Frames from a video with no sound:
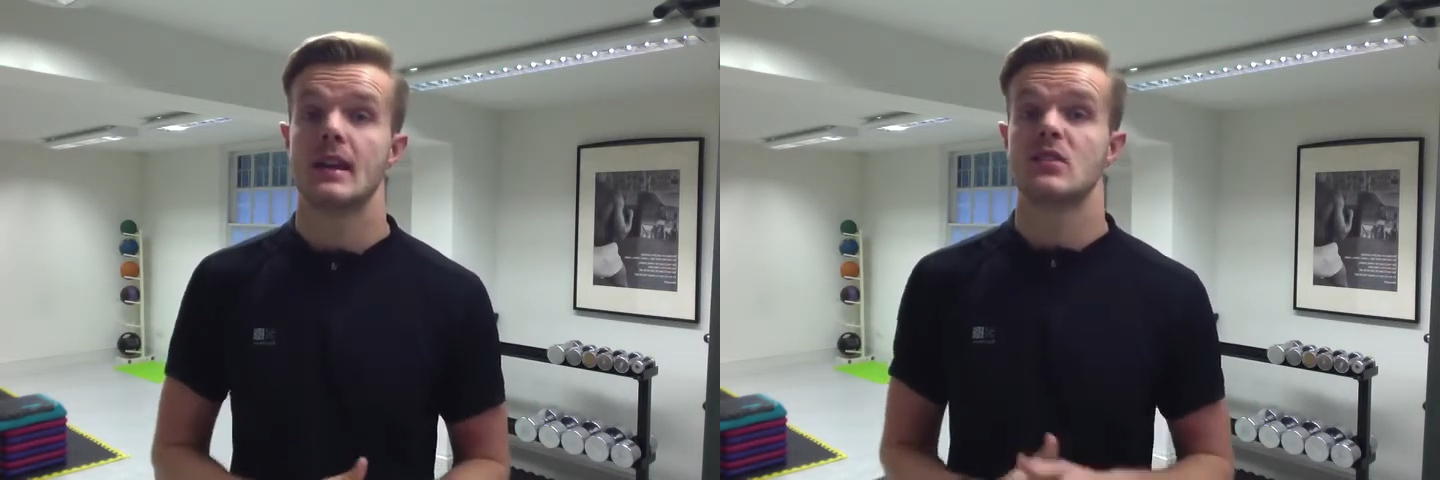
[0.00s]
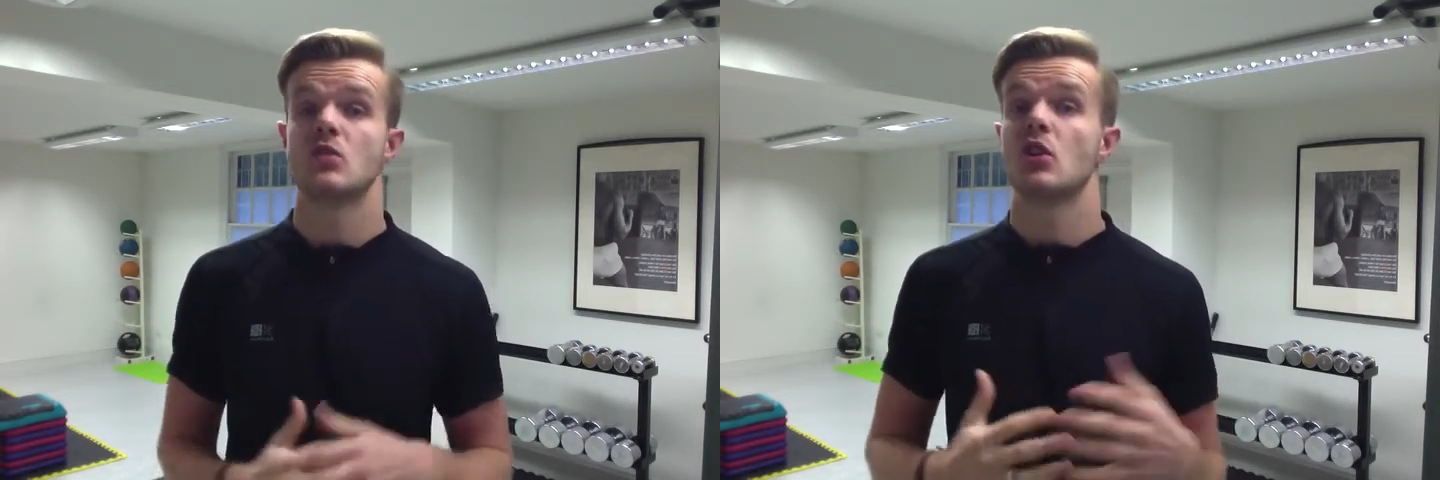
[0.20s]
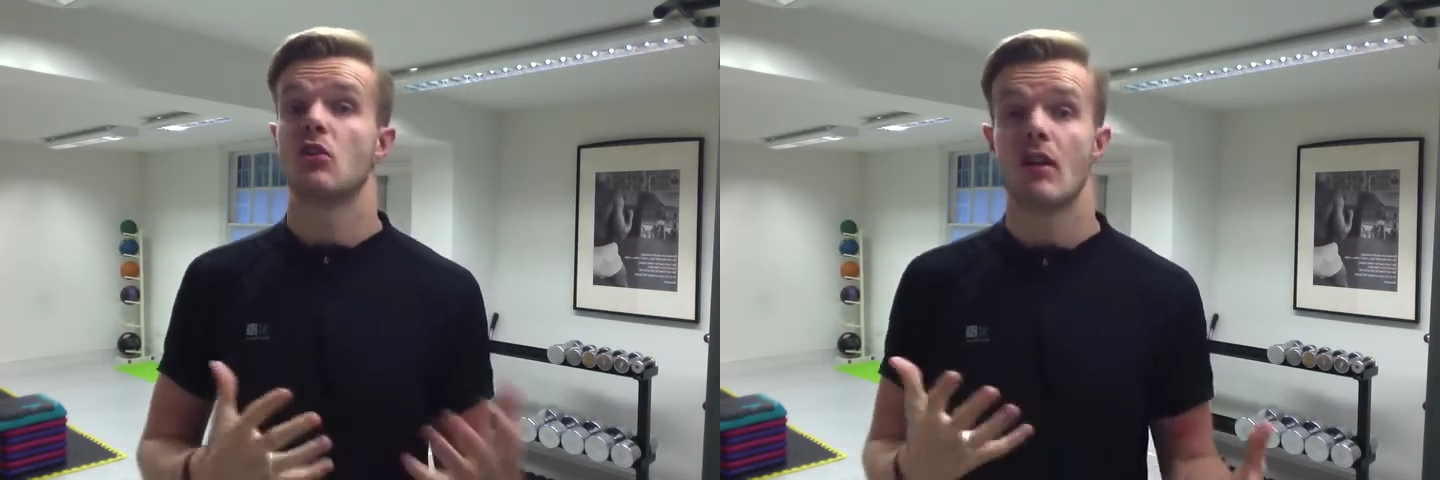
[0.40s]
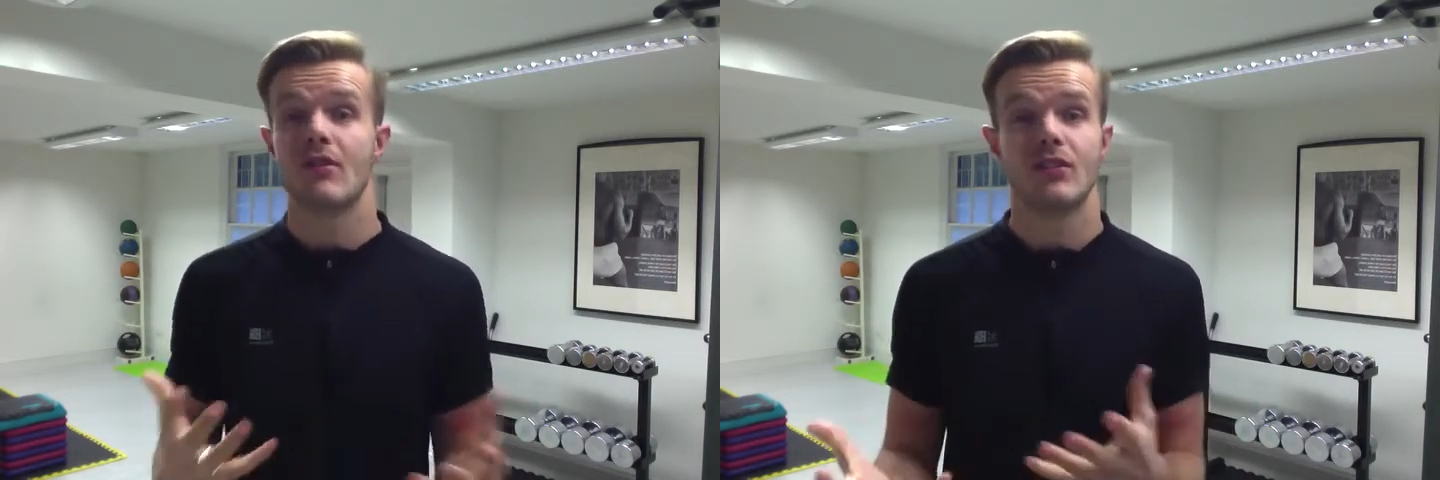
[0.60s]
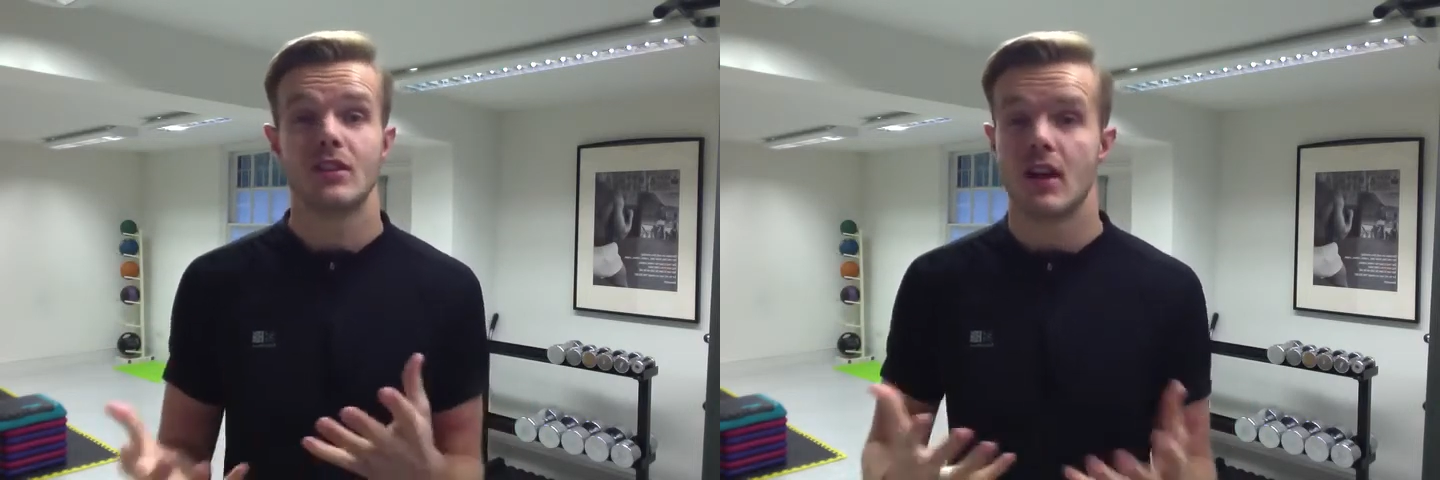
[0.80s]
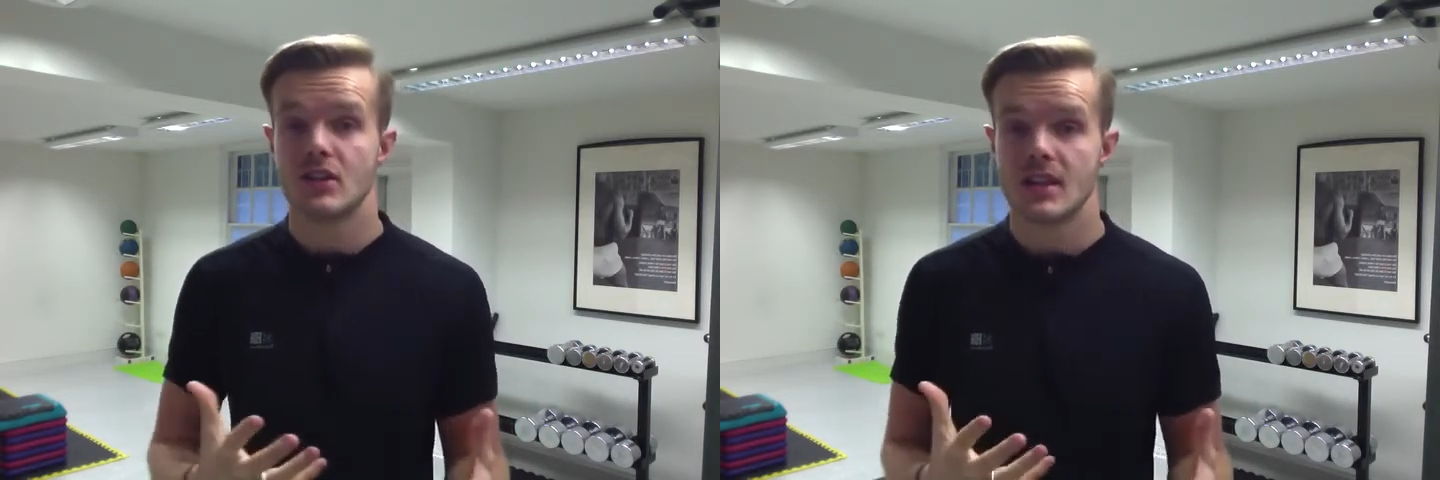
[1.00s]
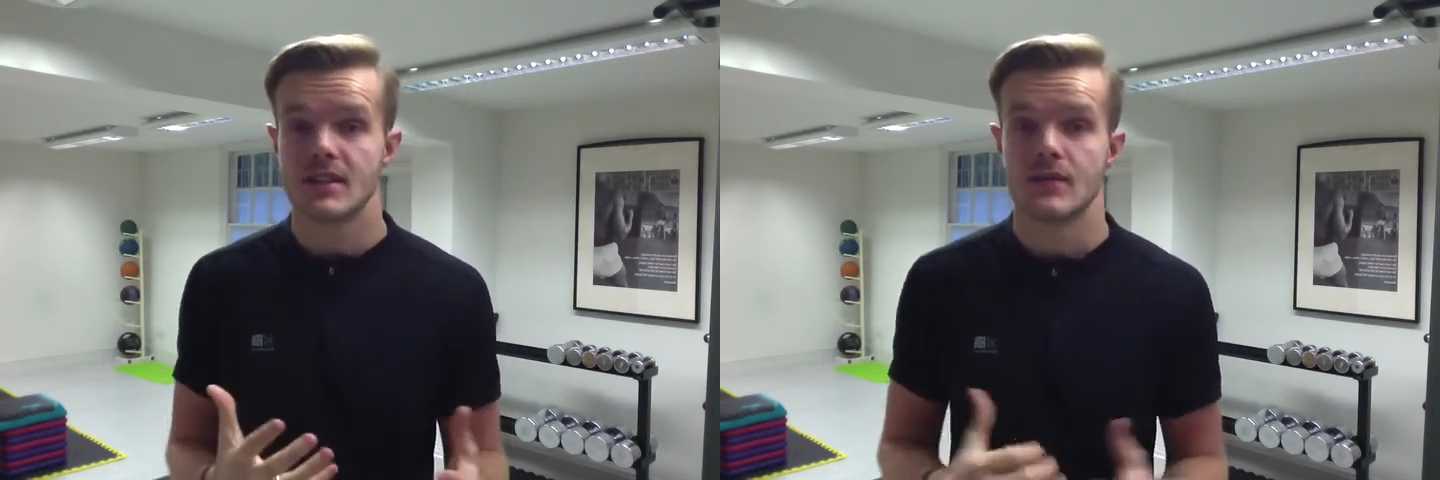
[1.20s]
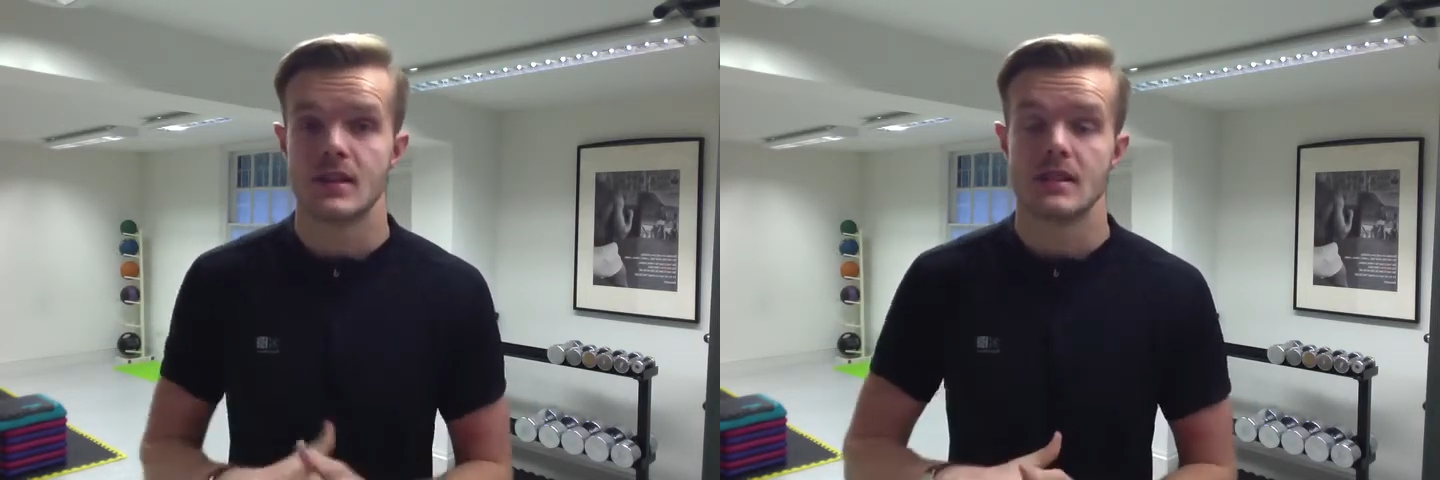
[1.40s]
It's also great for your
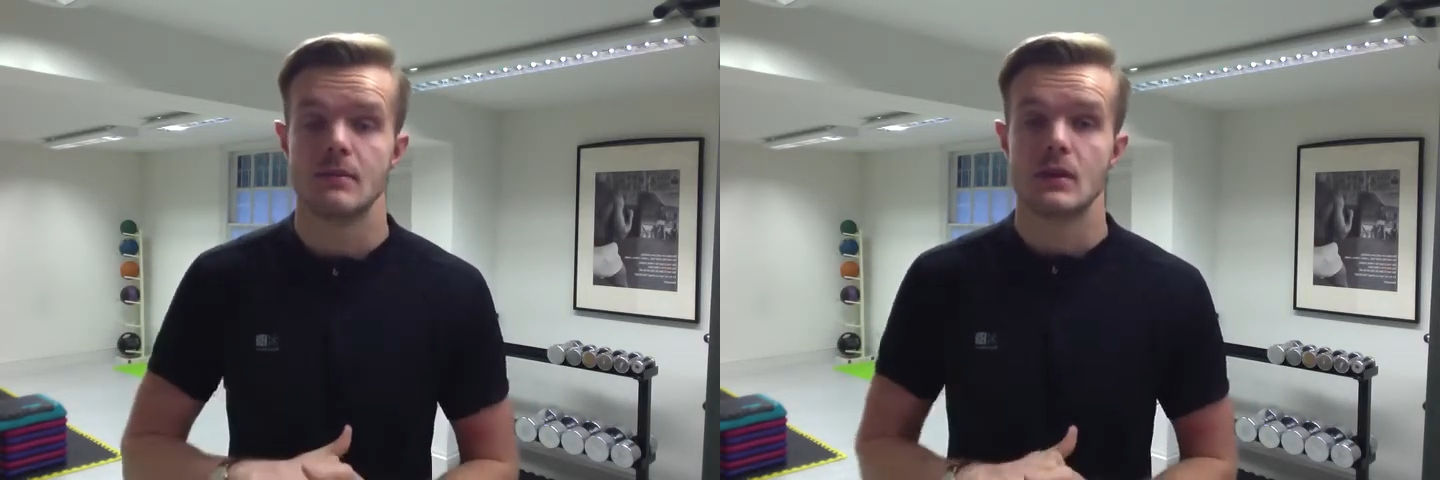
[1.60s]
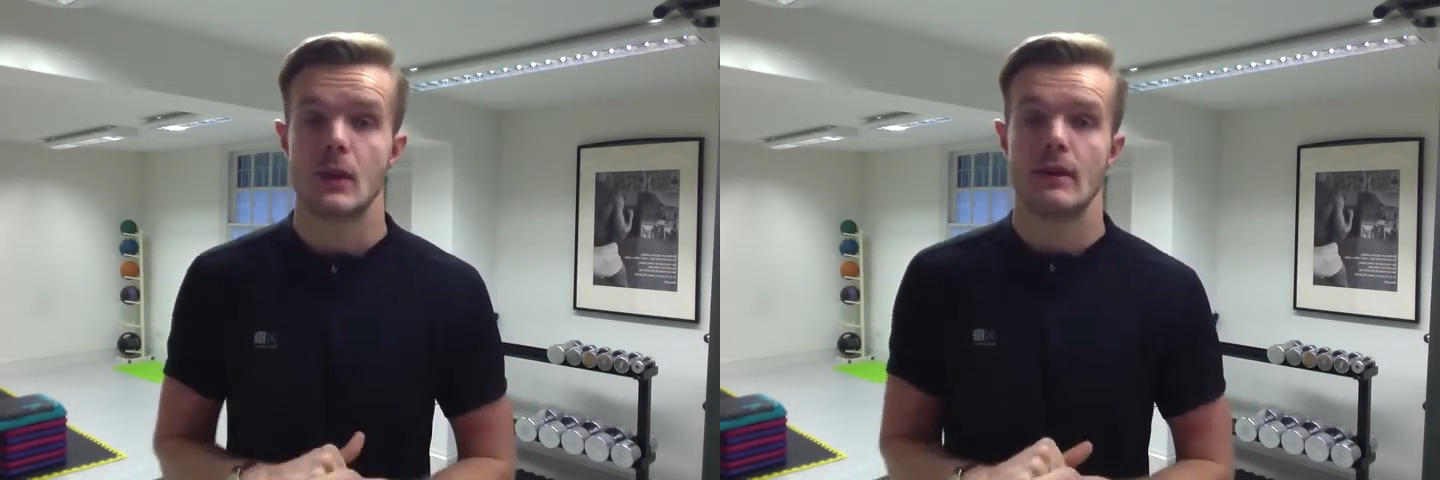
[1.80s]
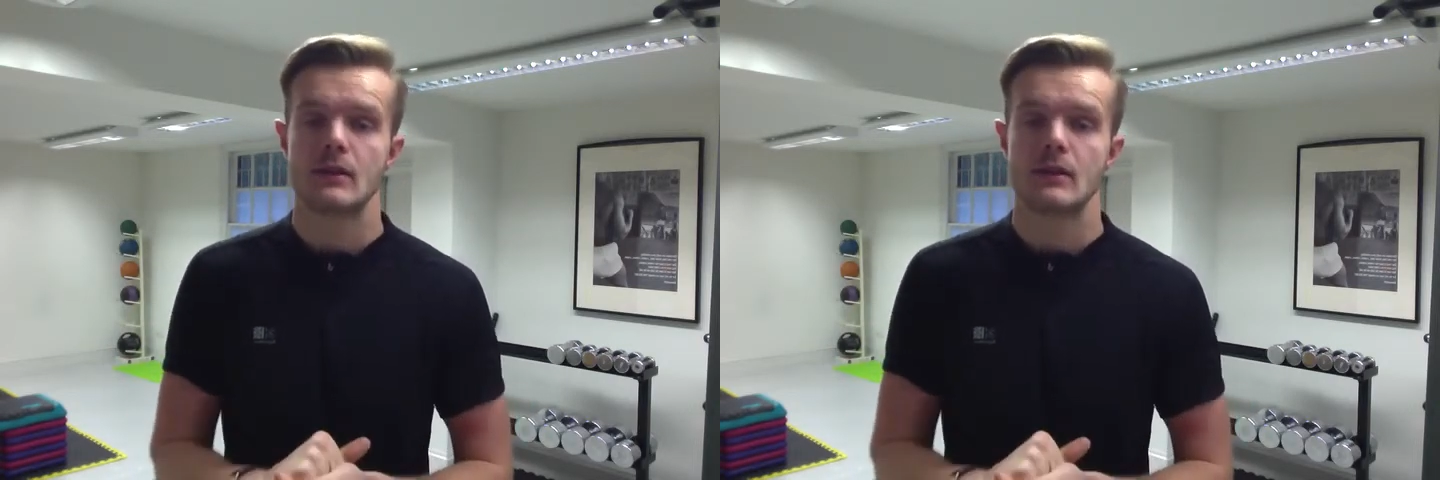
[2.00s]
digestive system as well.